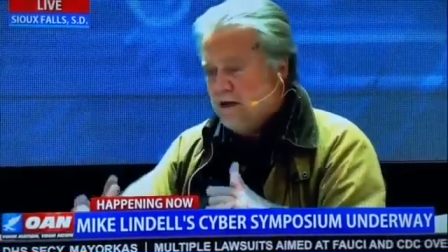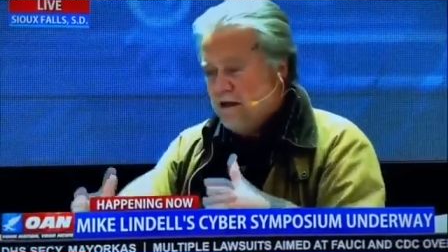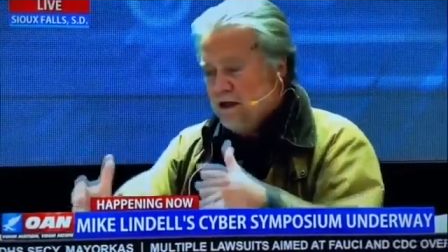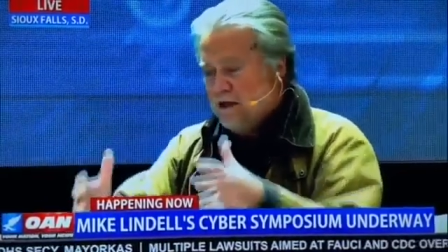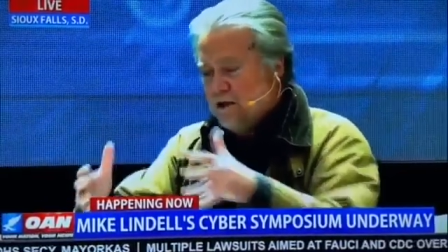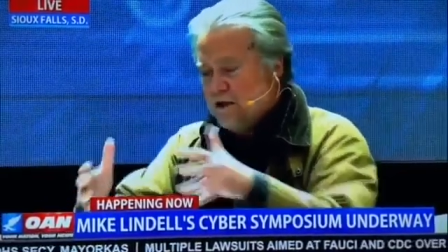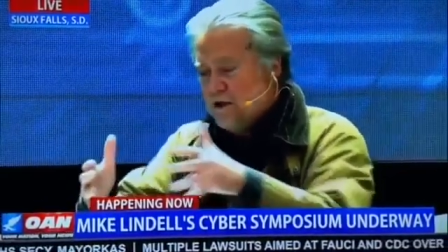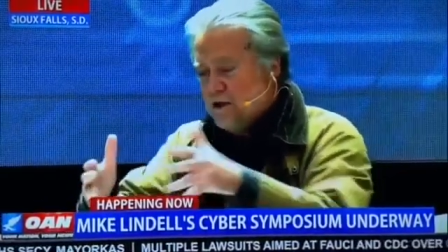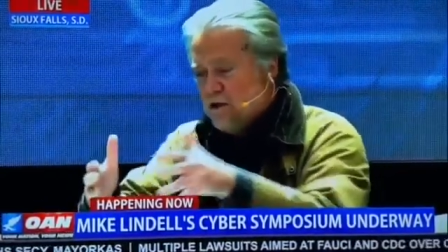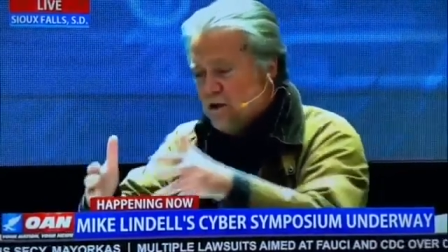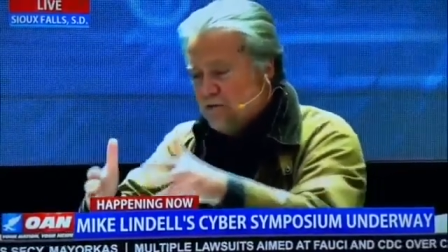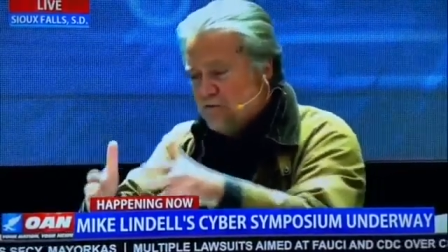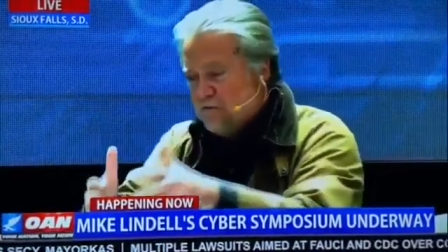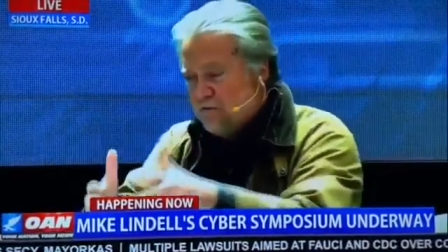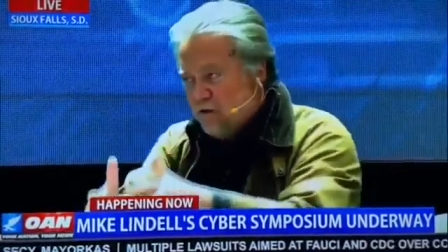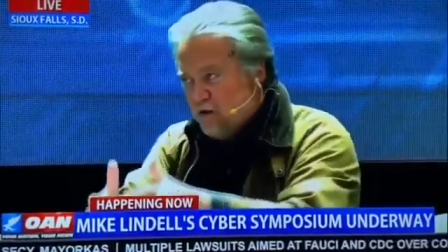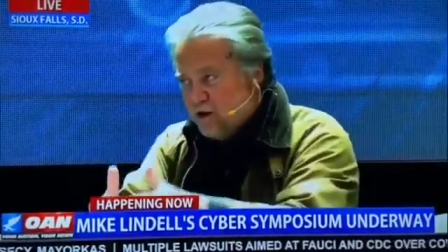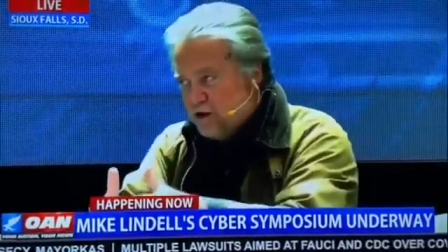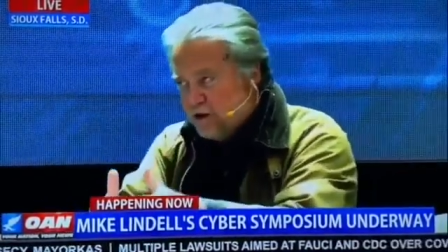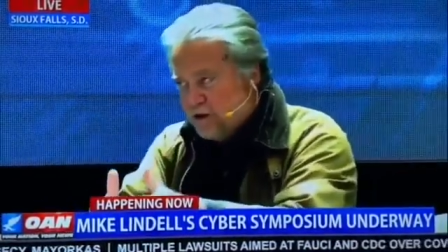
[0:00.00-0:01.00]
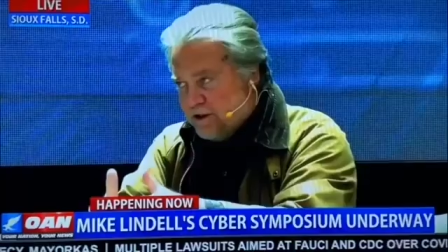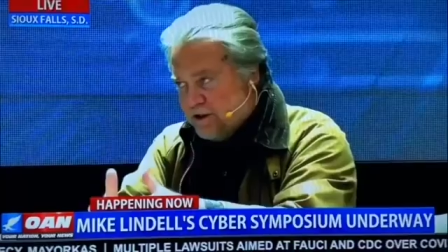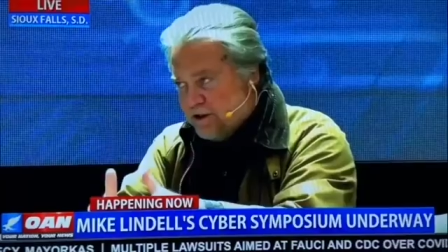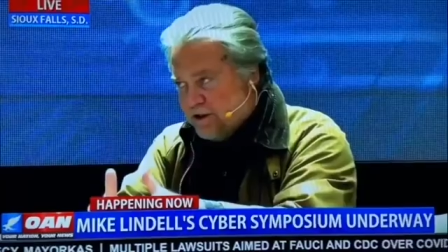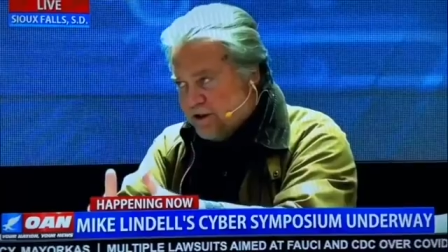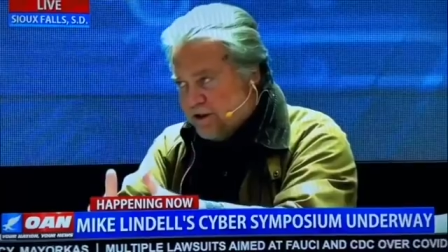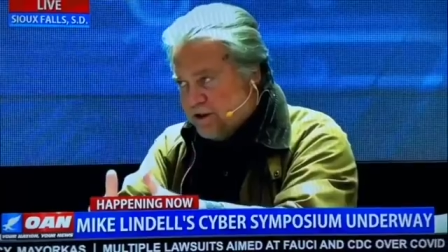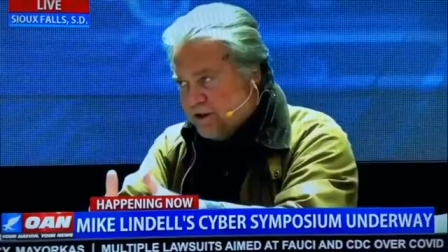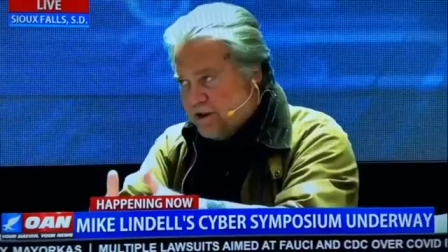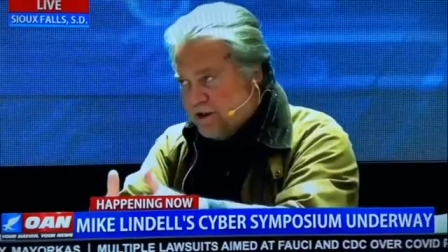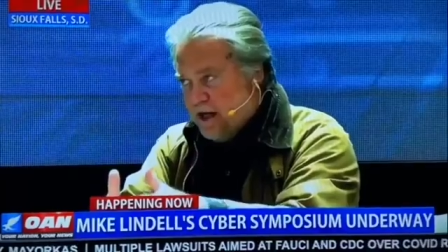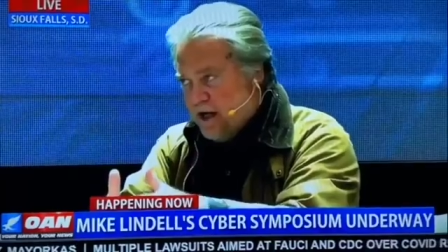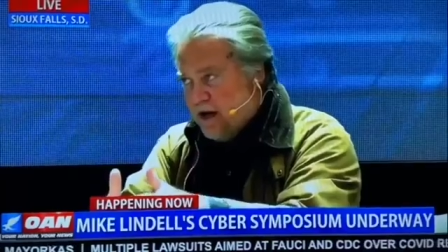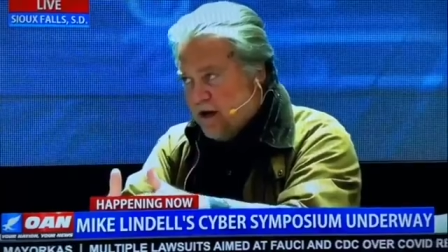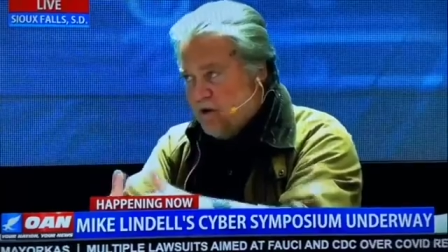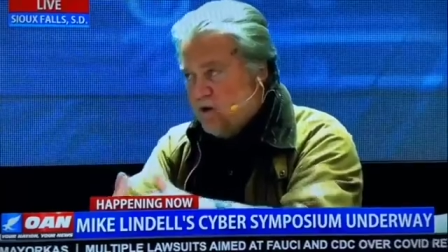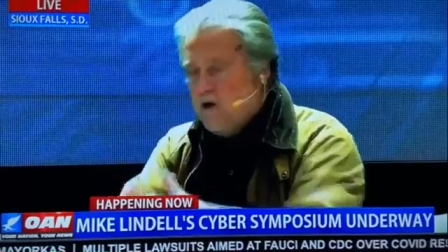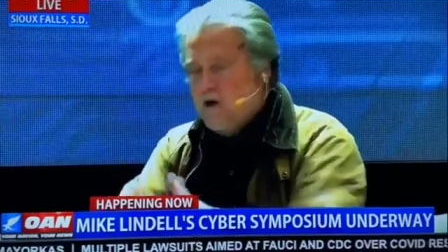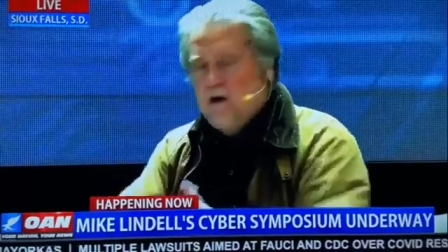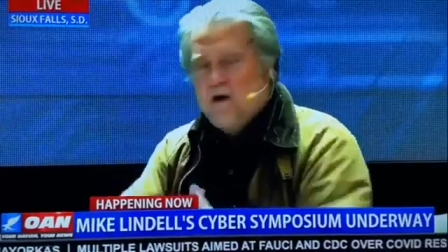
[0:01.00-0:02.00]
and the convergence of this
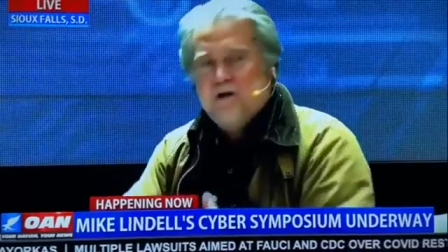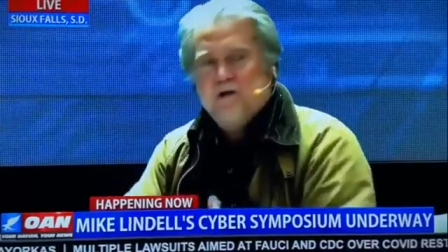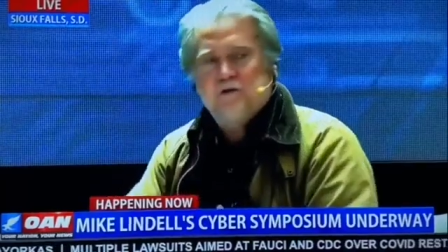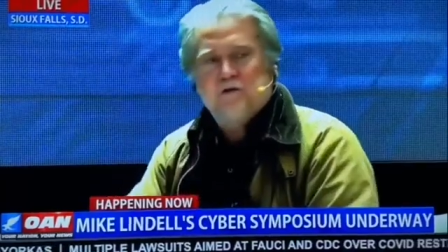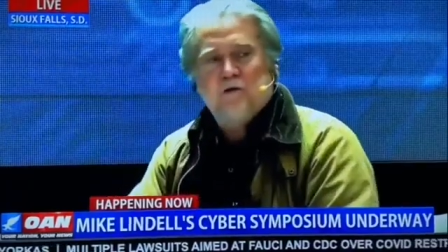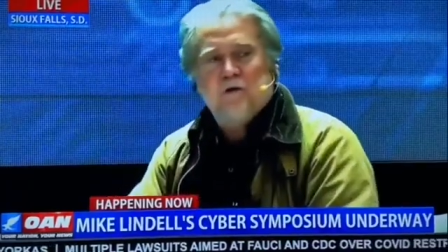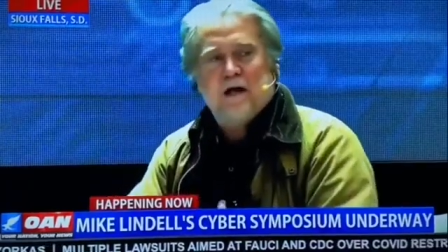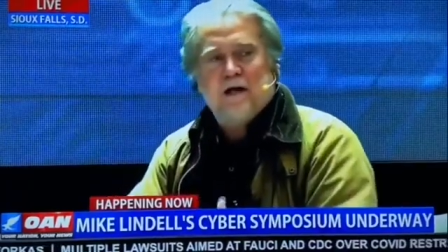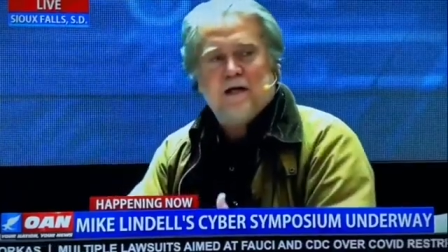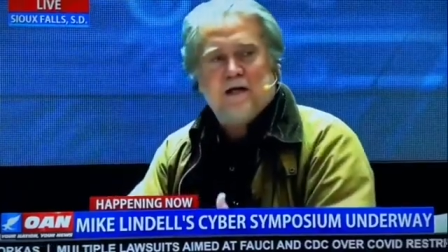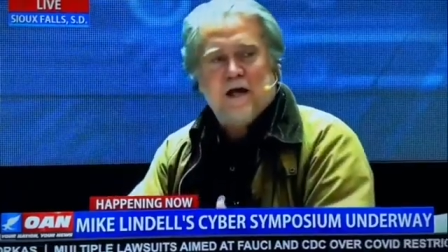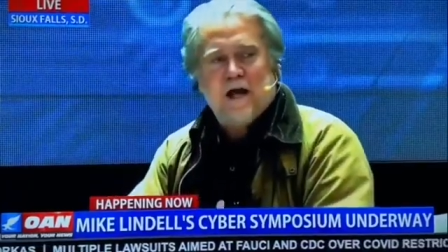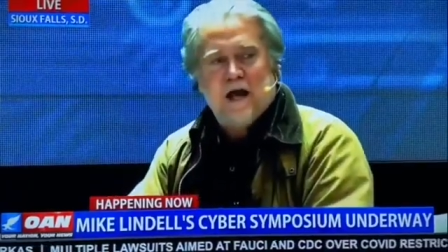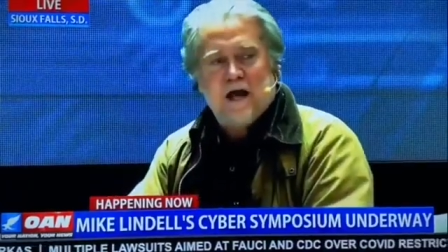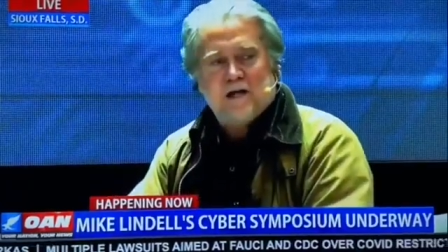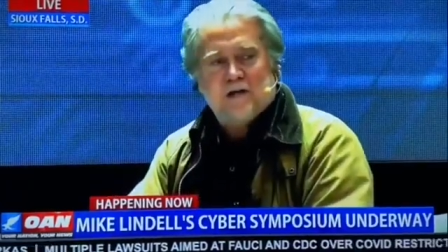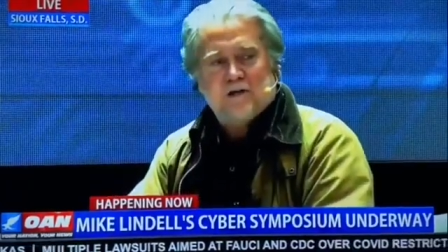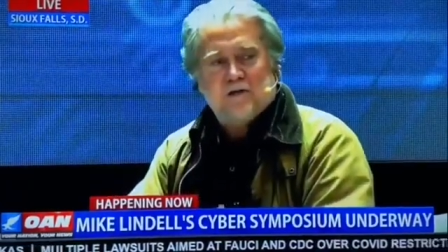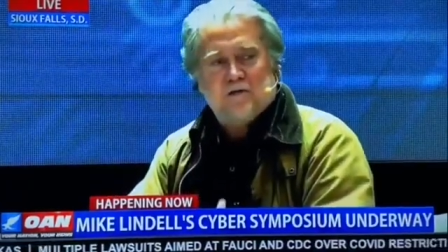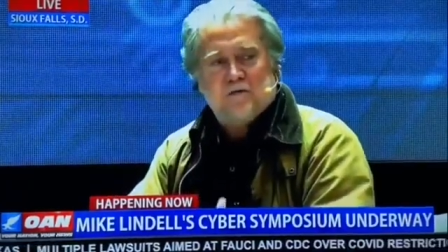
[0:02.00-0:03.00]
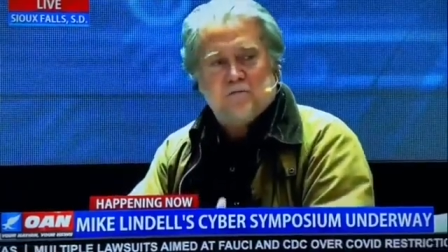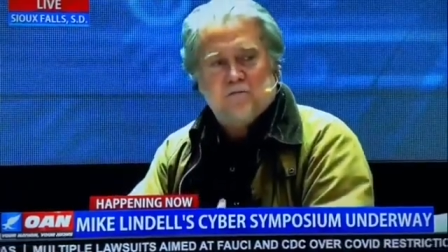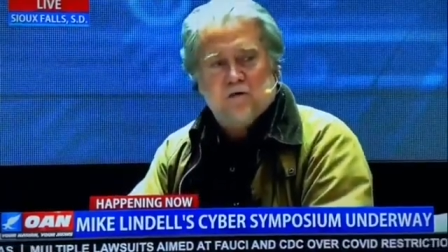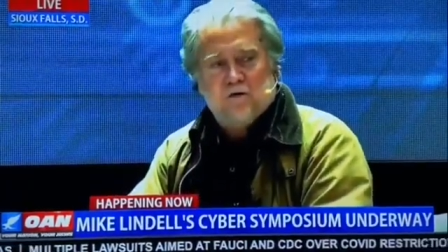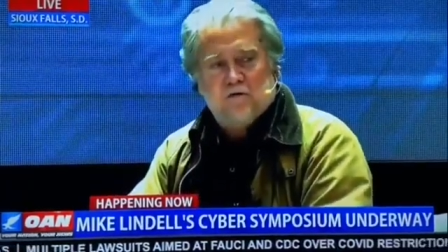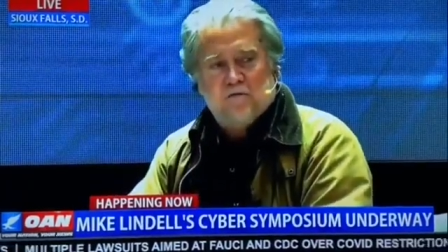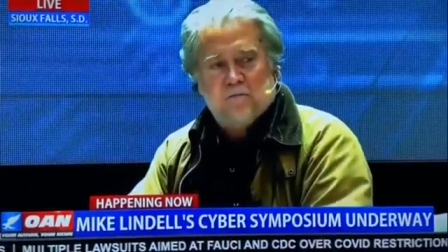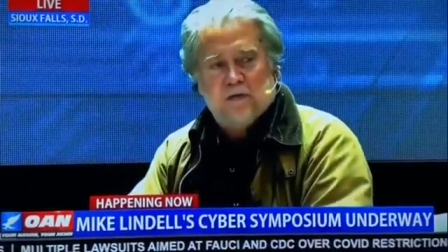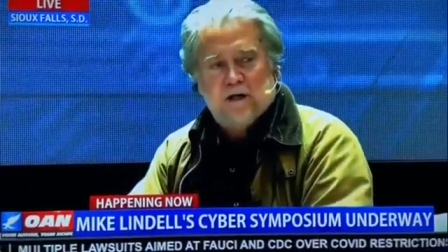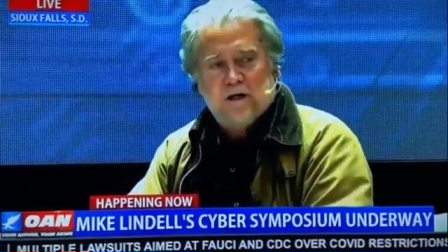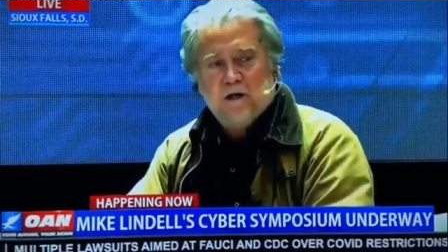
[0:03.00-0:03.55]
now into a national movement.